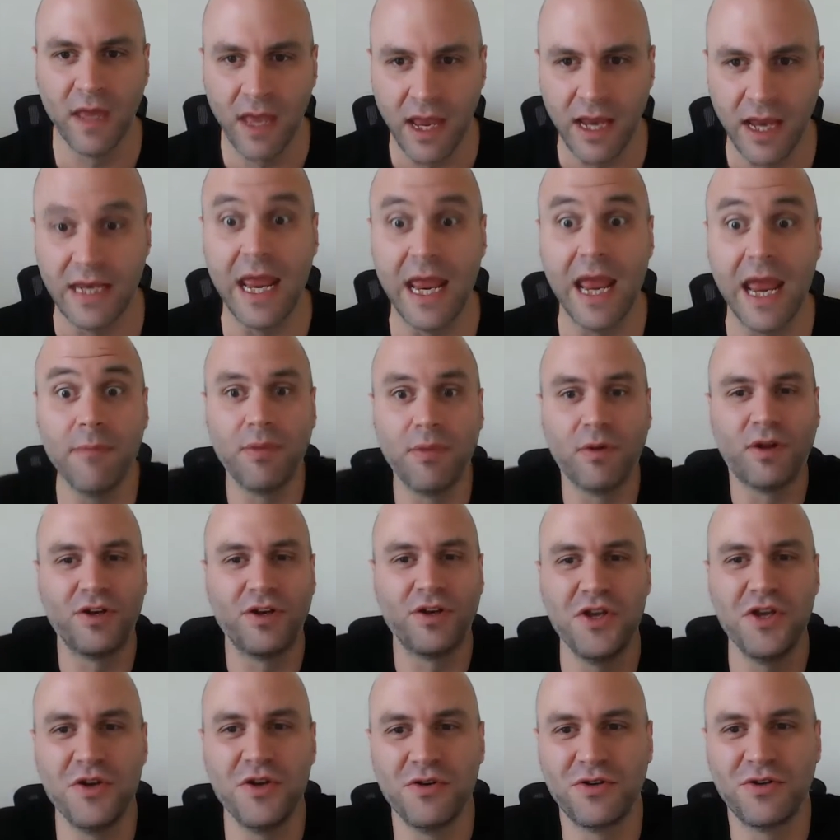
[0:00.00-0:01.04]
enable
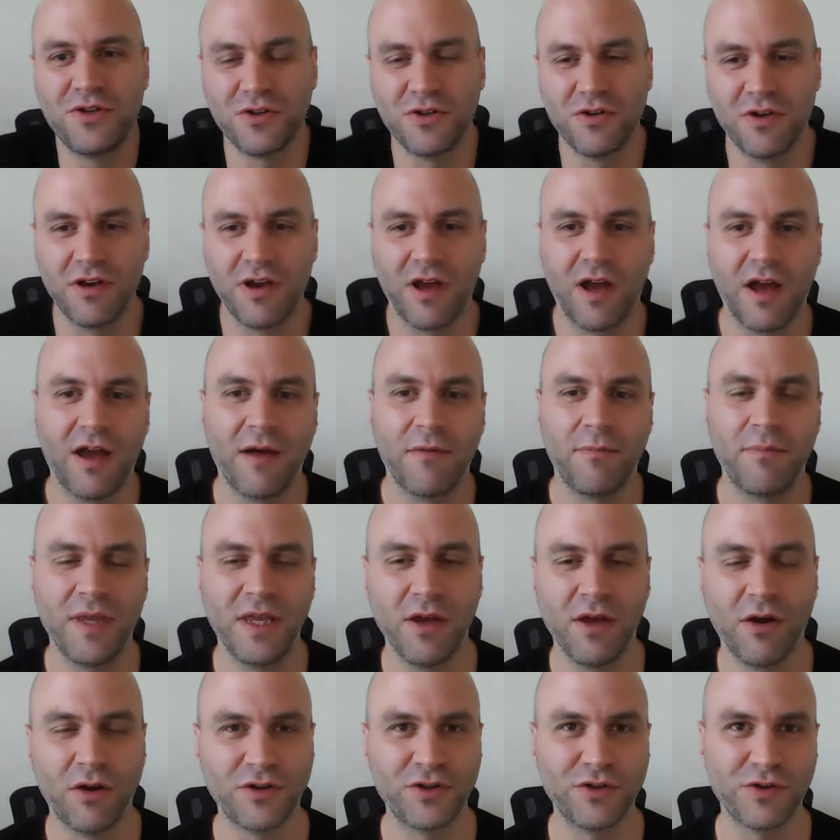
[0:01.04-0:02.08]
you to
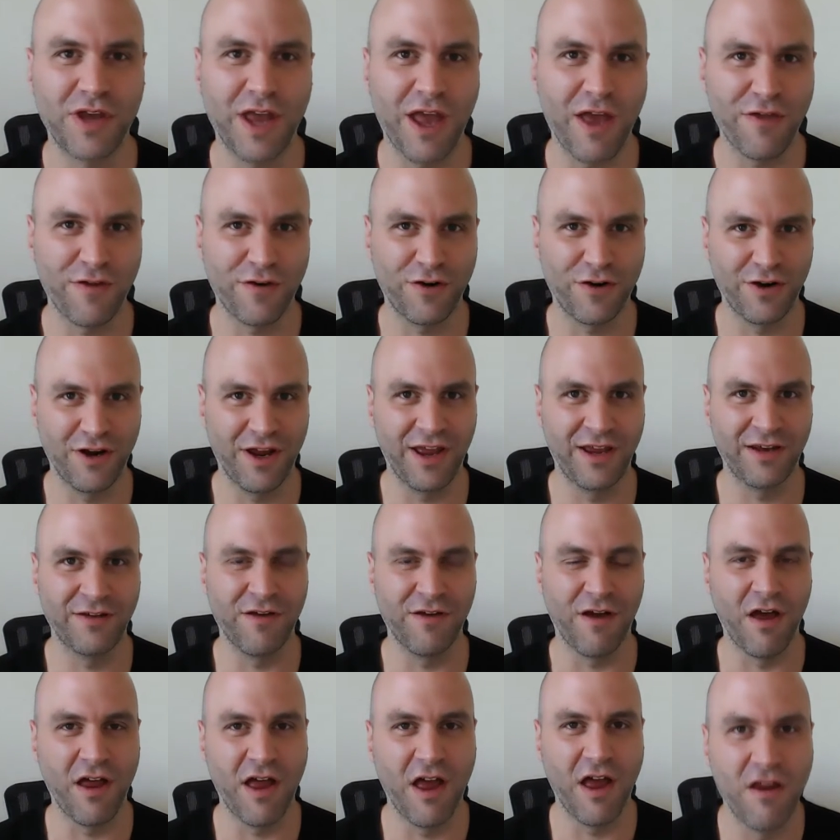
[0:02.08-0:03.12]
be all together
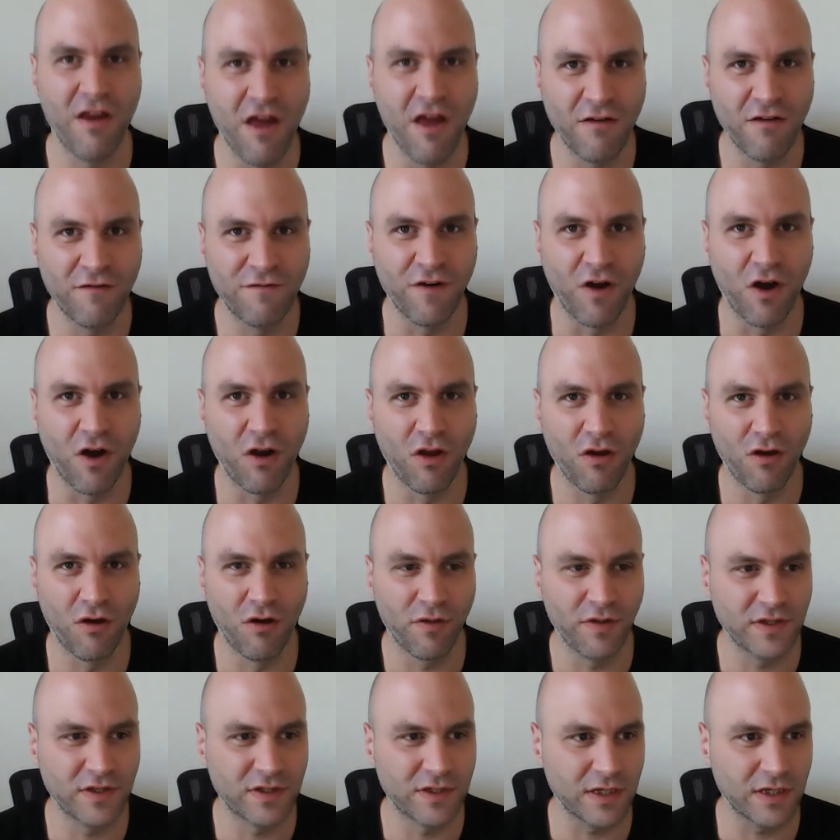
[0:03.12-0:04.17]
and follow
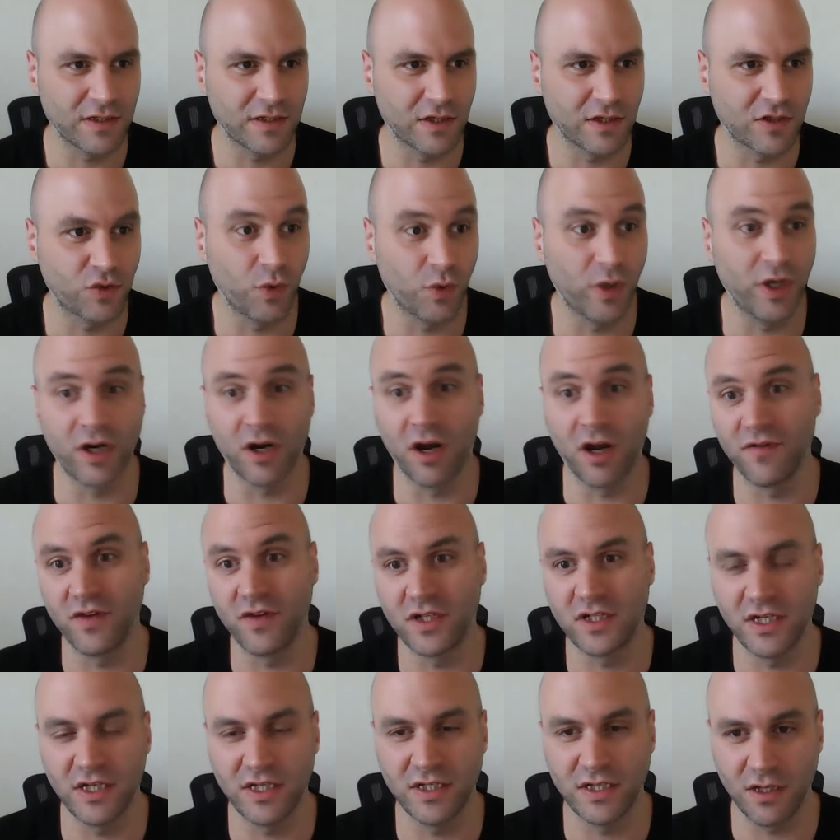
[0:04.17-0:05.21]
all these guys. Twitter
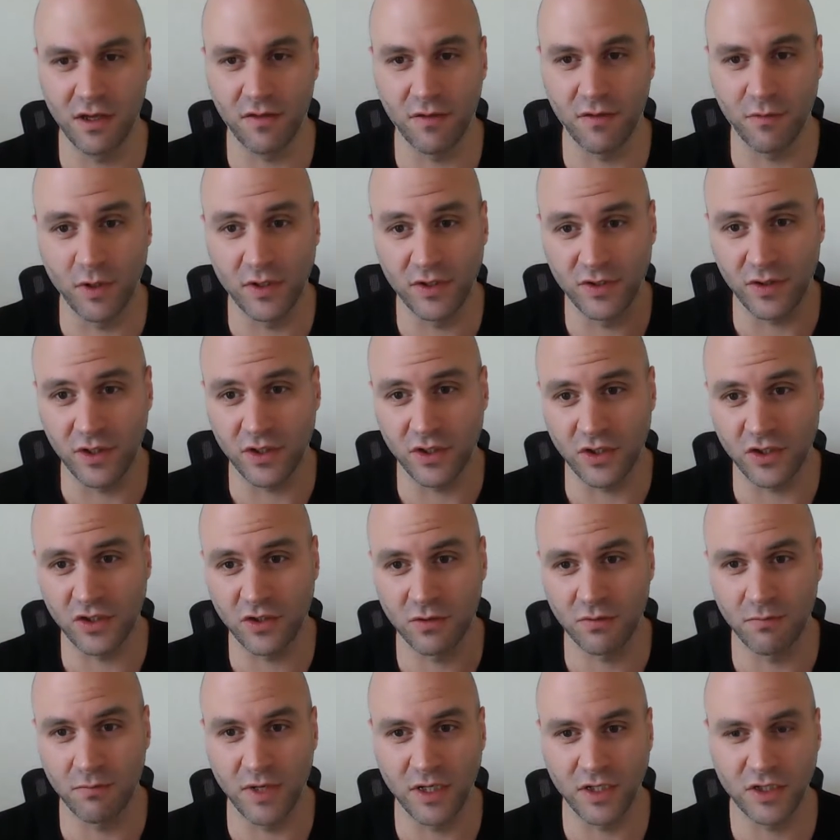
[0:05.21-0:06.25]
obviously is the other one. So I
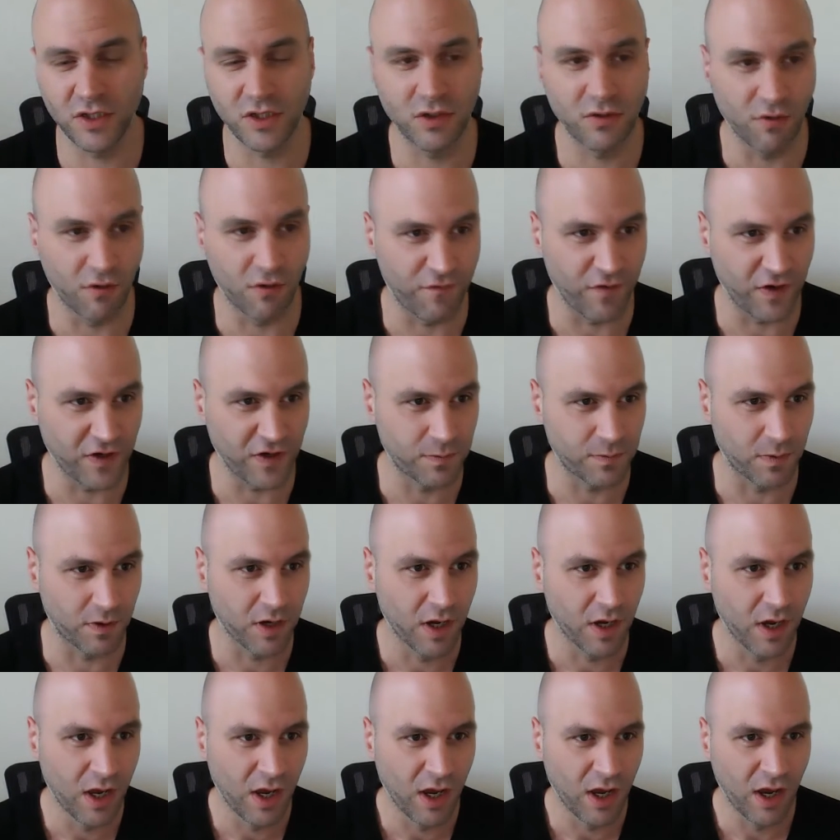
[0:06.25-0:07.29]
just mentioned
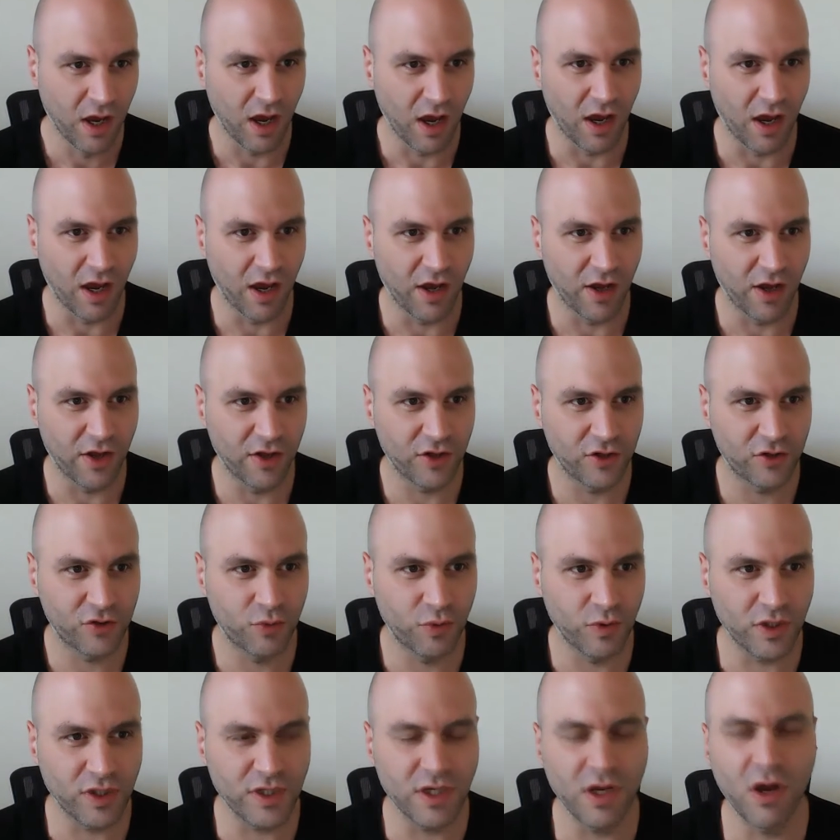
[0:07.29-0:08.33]
Facebook.
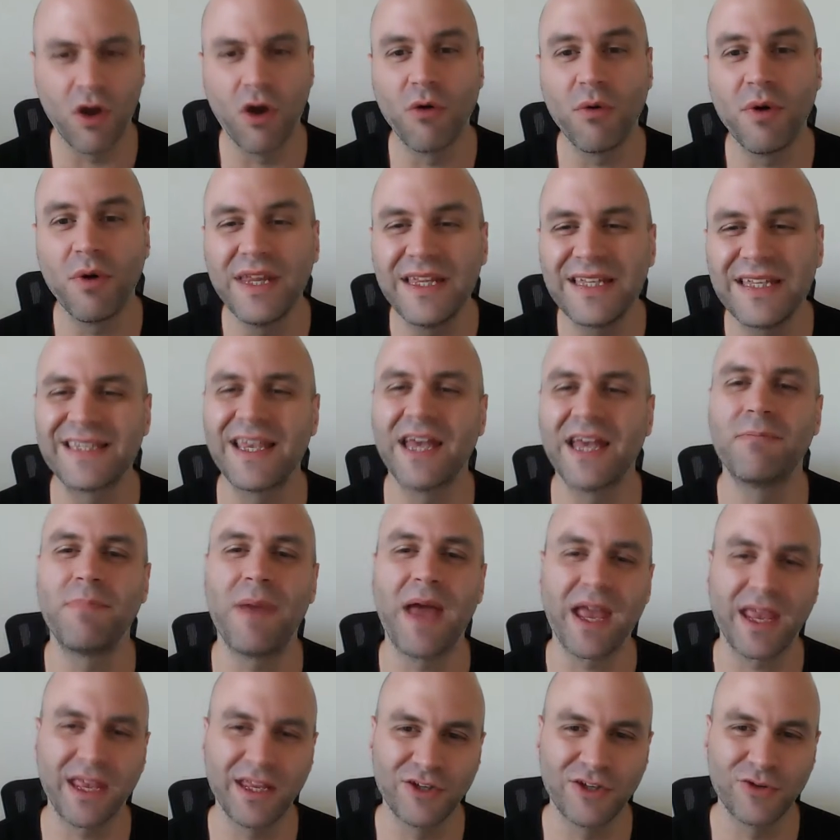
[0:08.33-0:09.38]
Twitter already said
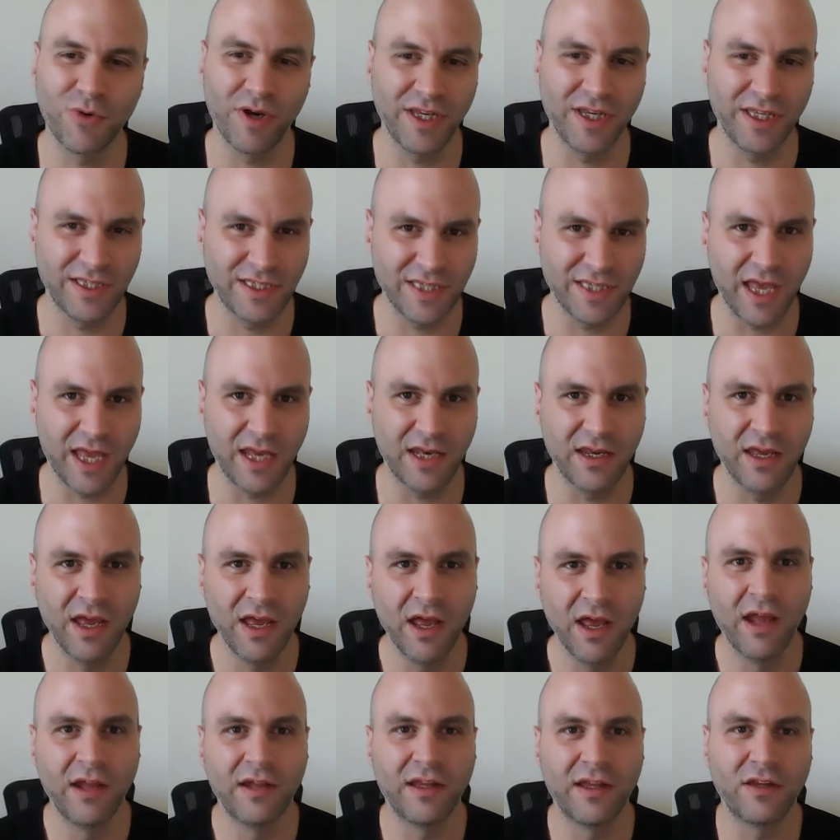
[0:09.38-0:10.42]
back in 2010
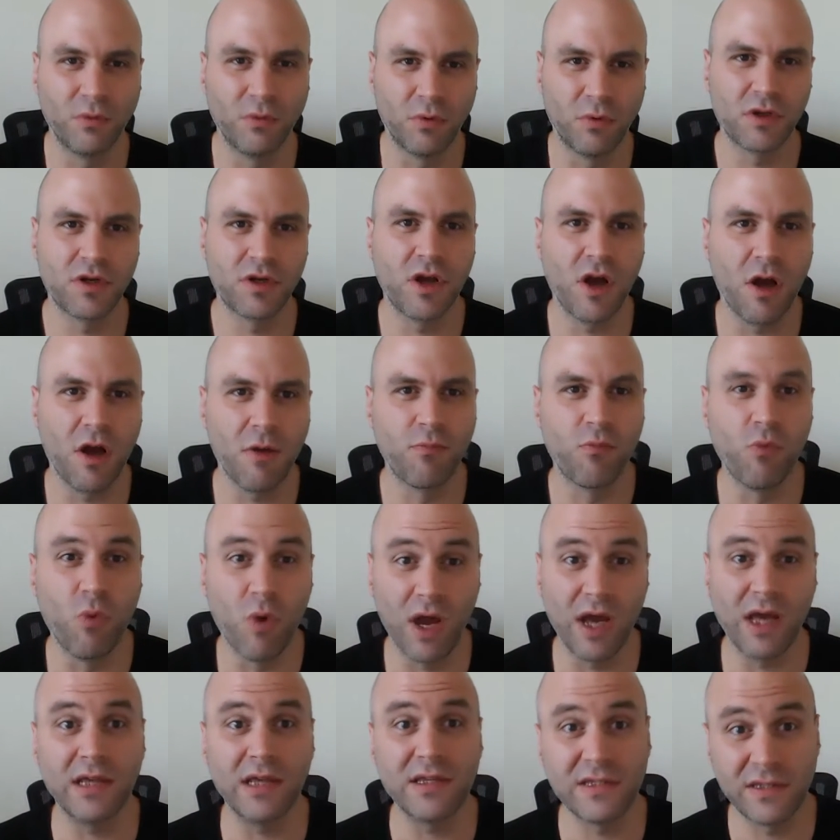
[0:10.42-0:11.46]
that the World Cup
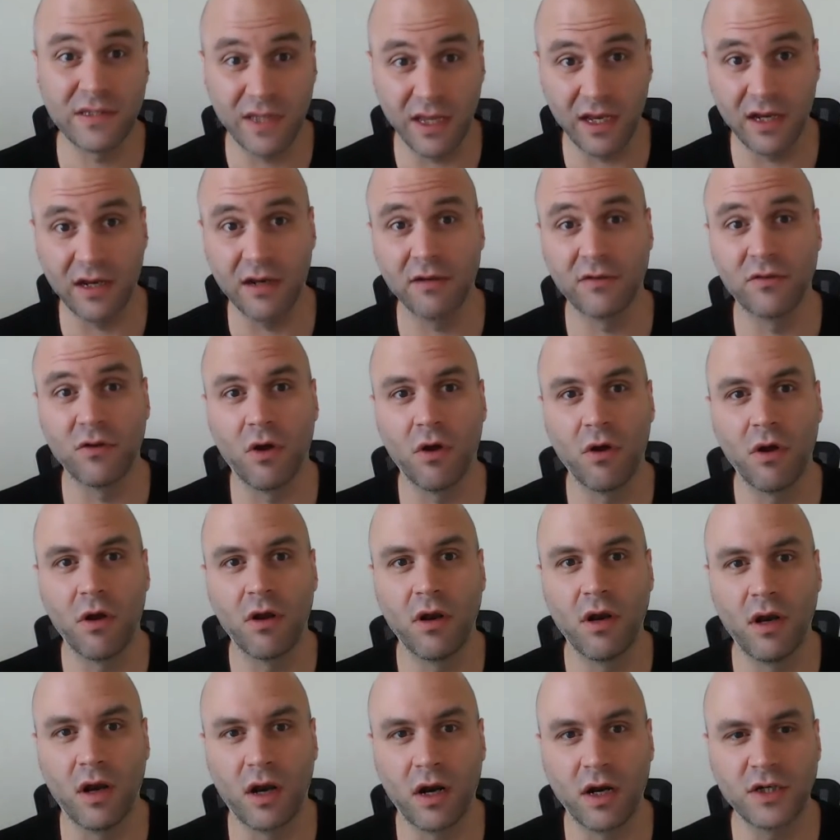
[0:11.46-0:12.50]
was the
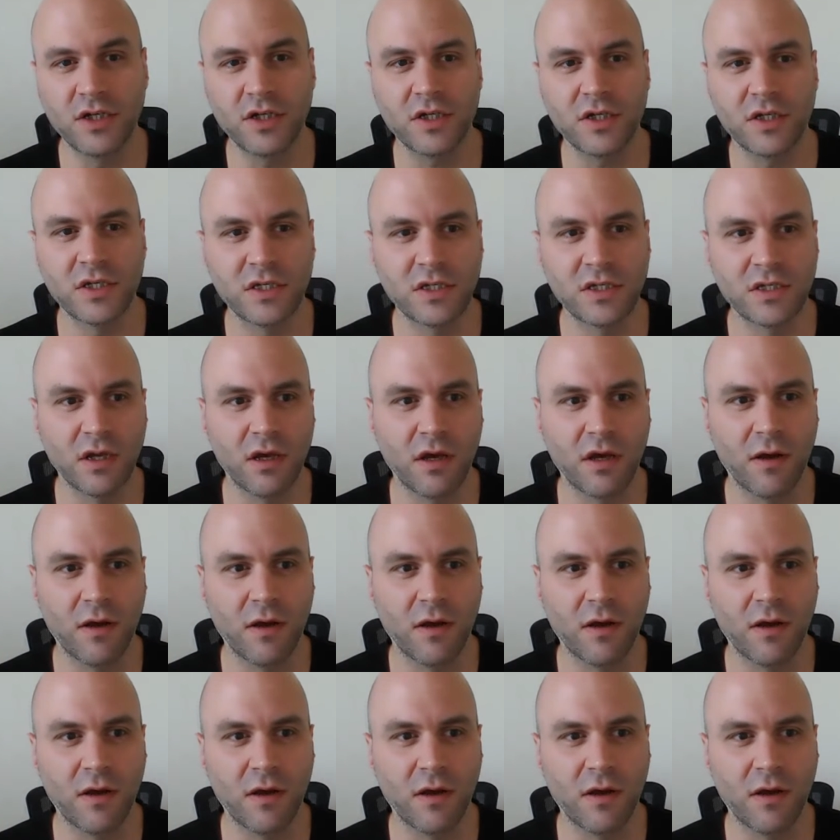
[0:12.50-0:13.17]
largest